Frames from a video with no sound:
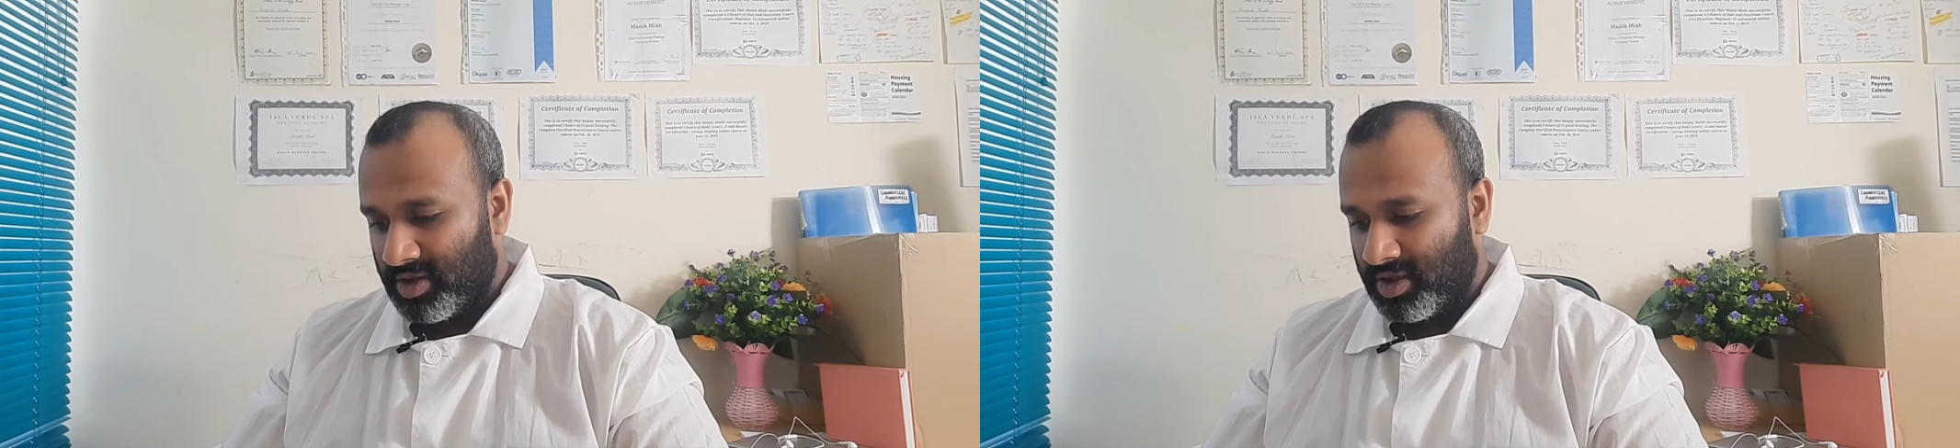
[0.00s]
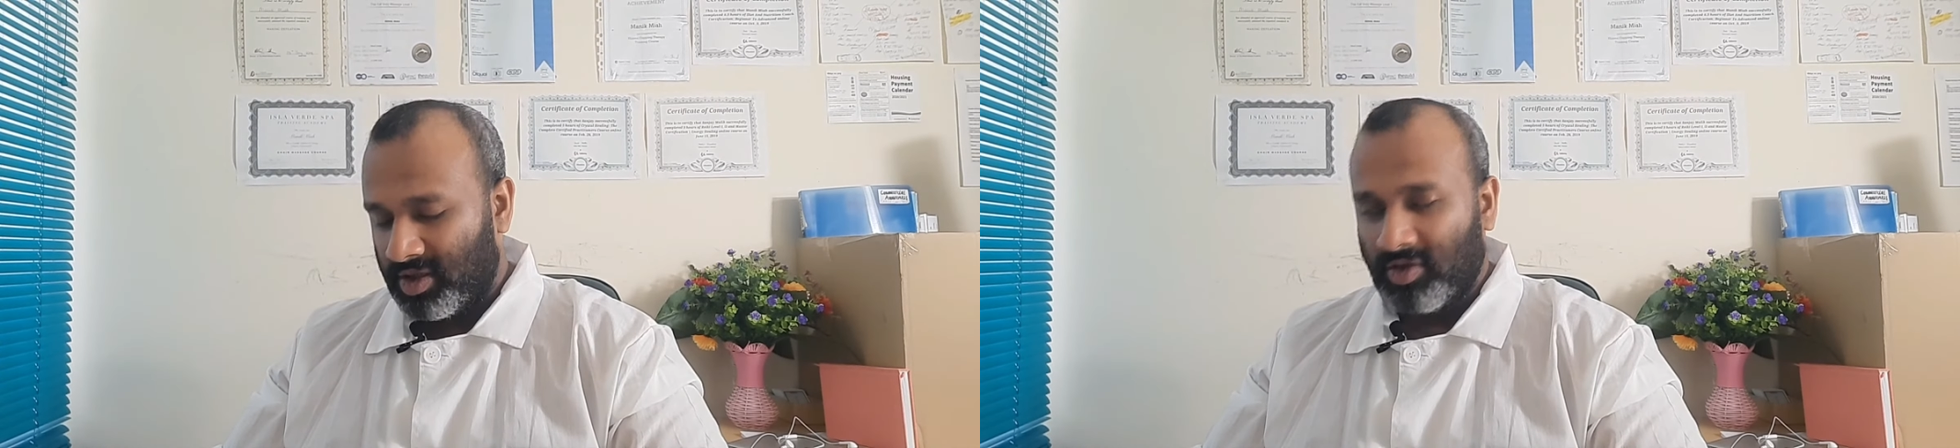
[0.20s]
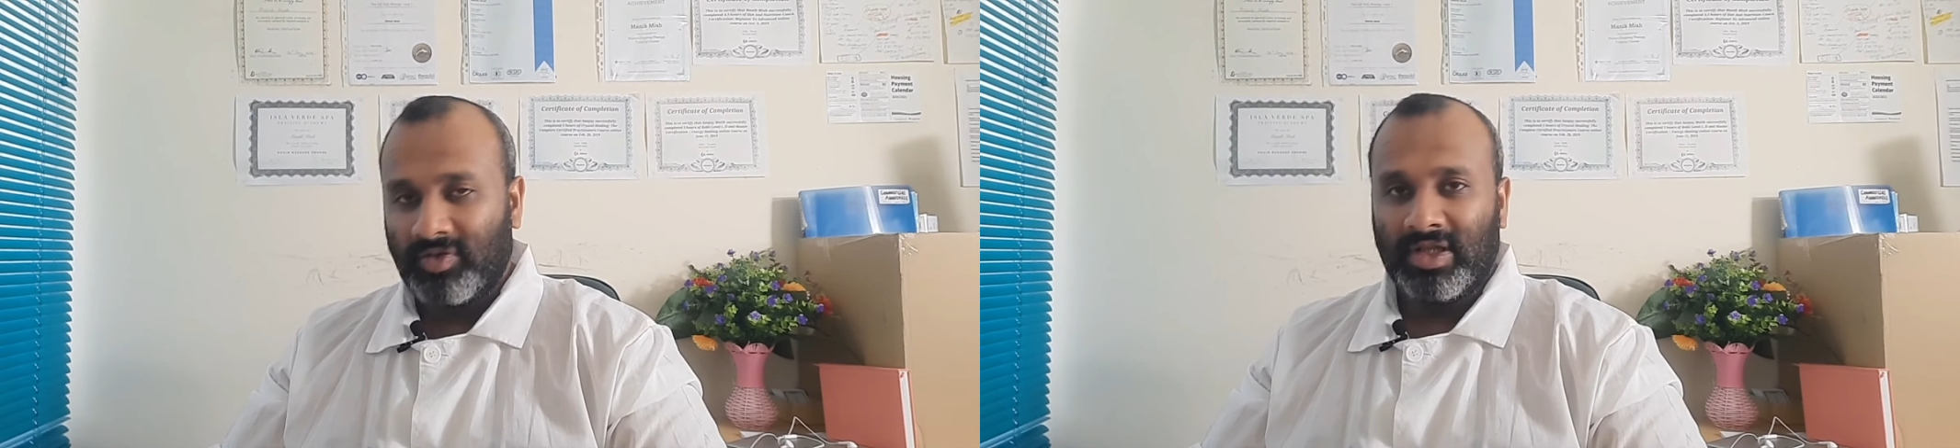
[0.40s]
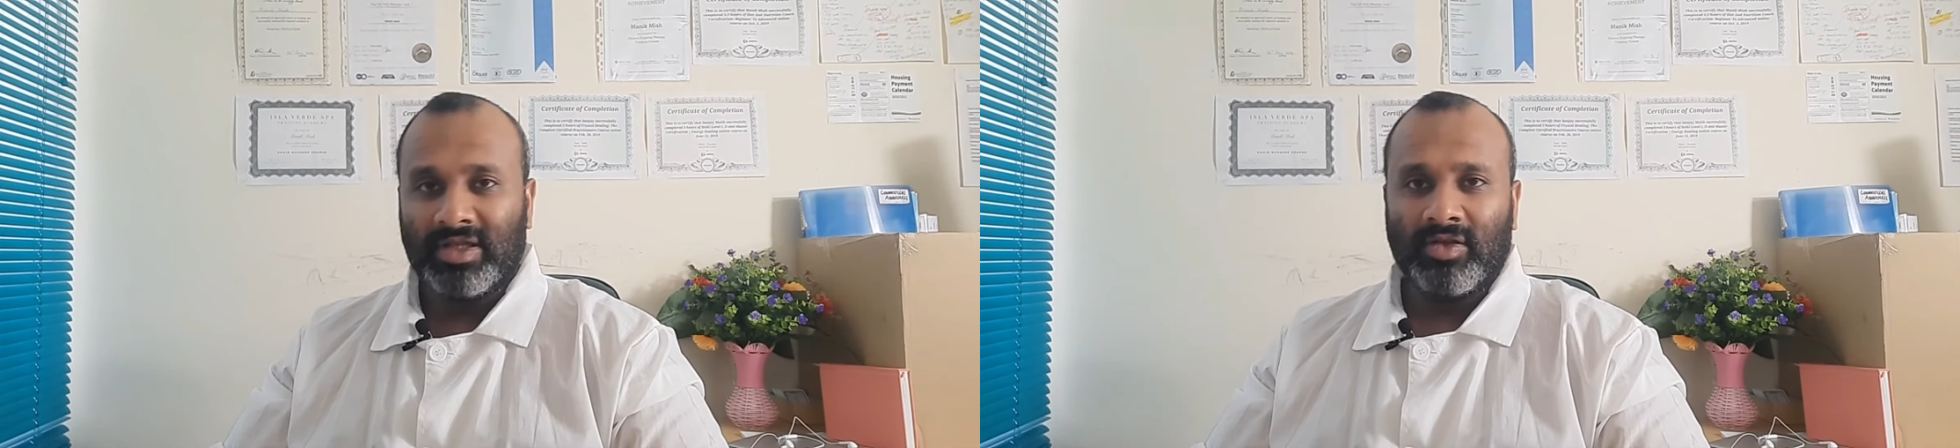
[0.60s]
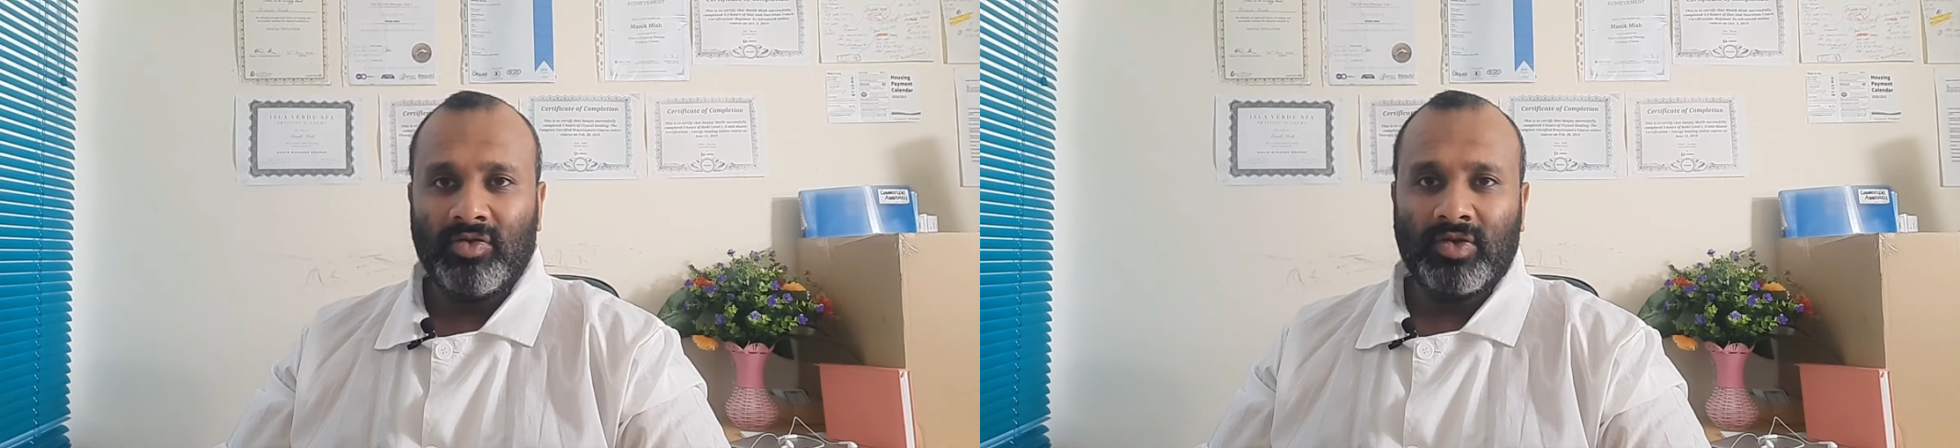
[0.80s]

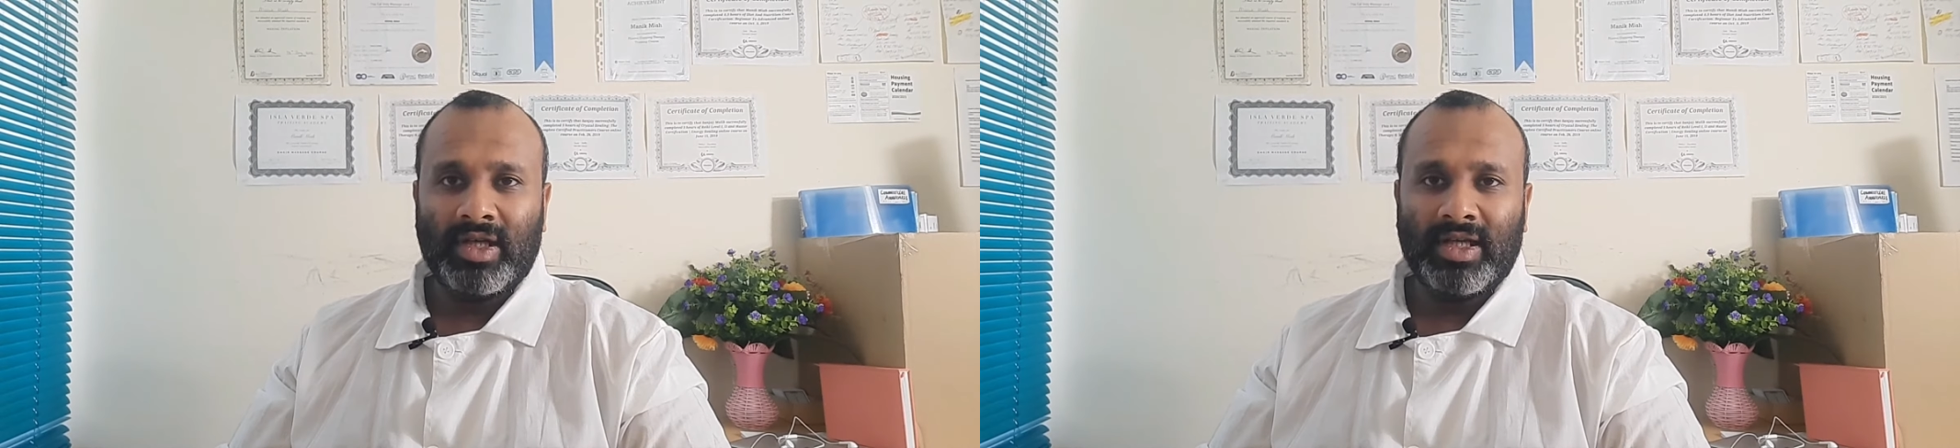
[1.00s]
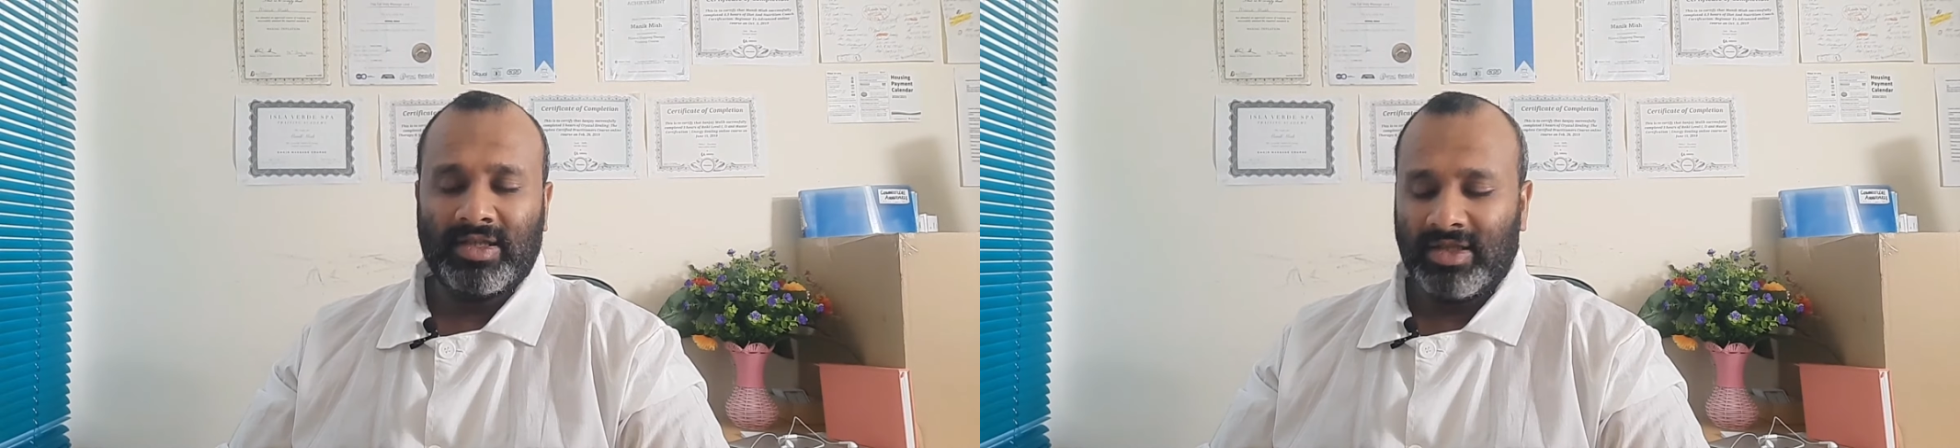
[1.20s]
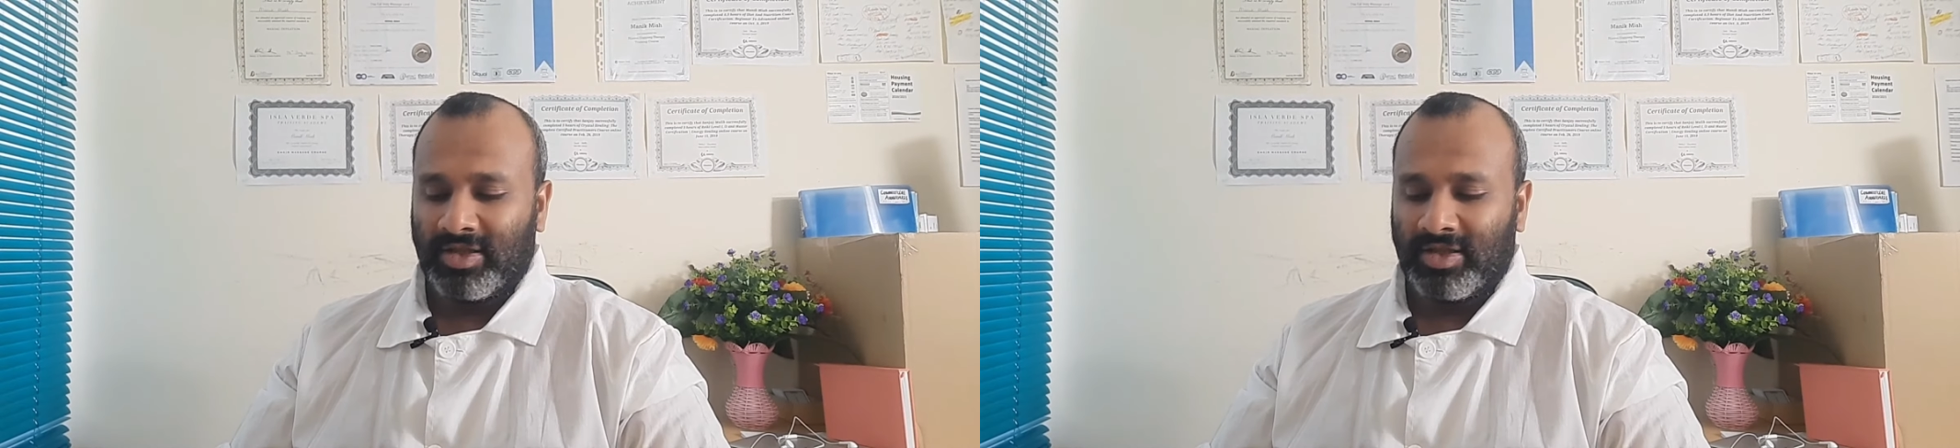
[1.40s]
These are all connected.